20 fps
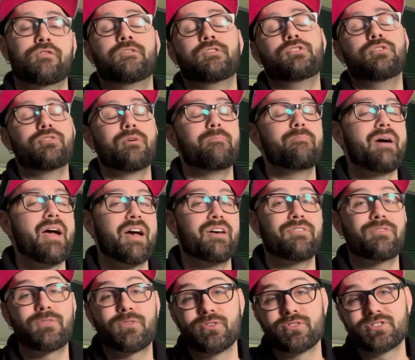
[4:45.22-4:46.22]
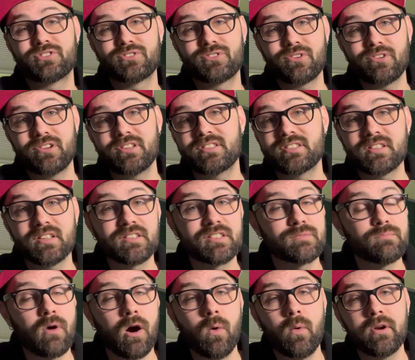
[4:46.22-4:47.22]
you do the math, there's 36
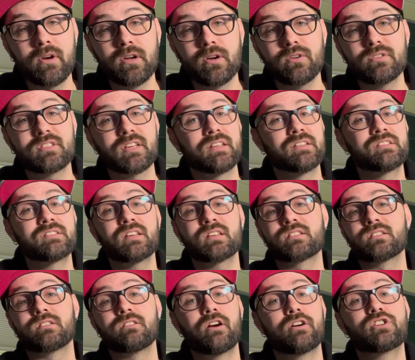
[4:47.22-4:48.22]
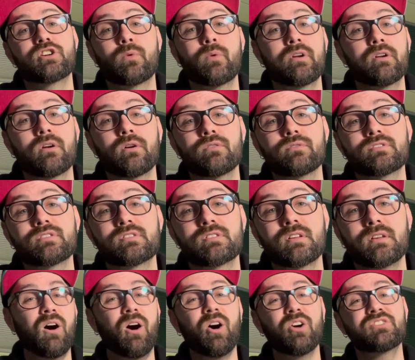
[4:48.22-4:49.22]
small windows and 6 larger windows.
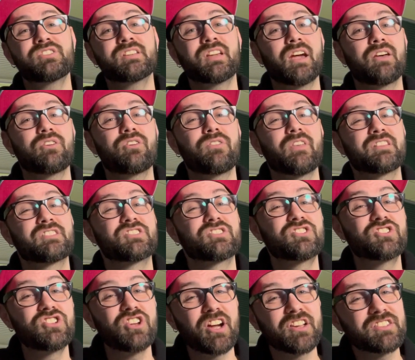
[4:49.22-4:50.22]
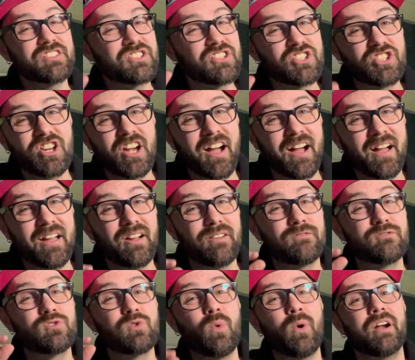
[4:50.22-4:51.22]
Altogether, that's just shy
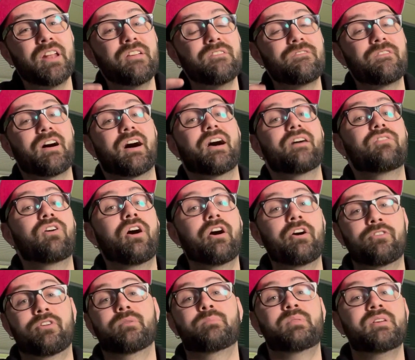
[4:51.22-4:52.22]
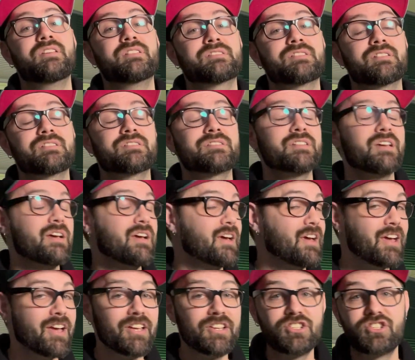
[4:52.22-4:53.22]
of 2,500 pieces
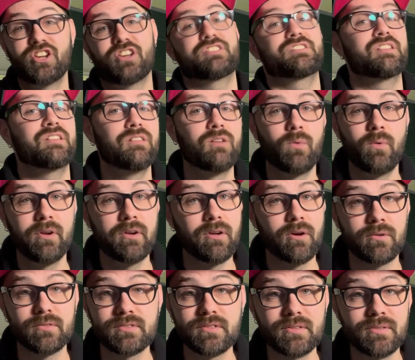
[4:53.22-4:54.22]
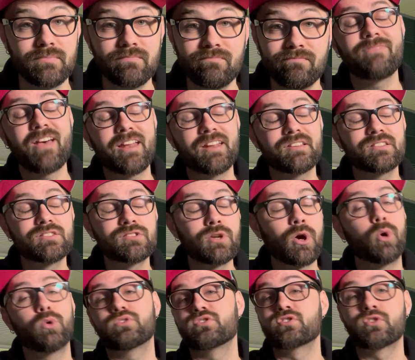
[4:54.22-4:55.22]
just in the windows. That is
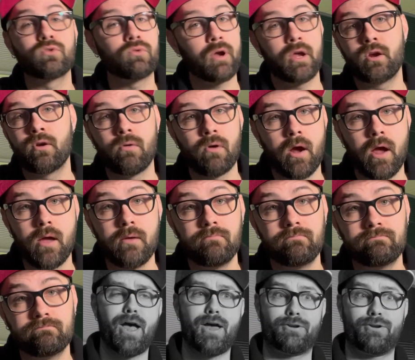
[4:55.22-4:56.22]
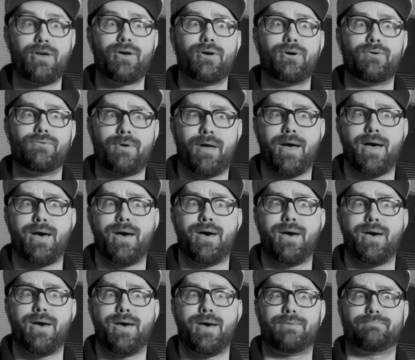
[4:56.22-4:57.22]
totes cray-cray. I know,
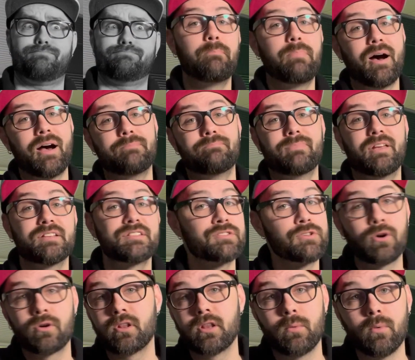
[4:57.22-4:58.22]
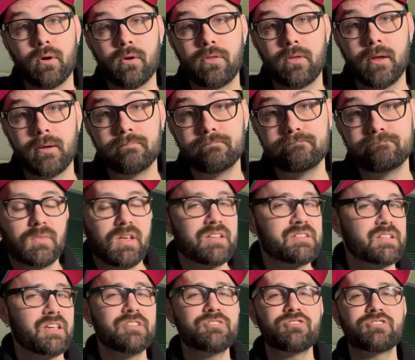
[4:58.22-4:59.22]
right? But it's totally worth it. It's
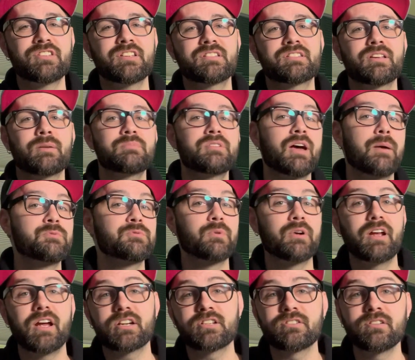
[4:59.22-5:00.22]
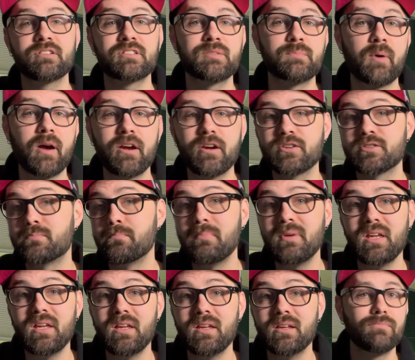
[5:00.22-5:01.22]
interesting sometimes what actually inspires
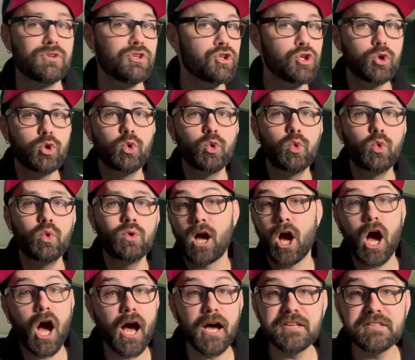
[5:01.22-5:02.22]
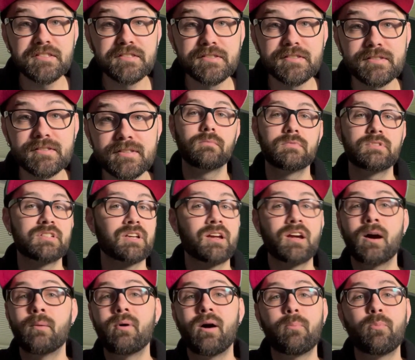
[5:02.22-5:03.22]
me, you, us, to
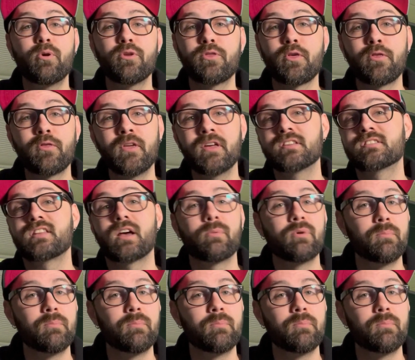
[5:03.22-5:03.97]
come up with the things that we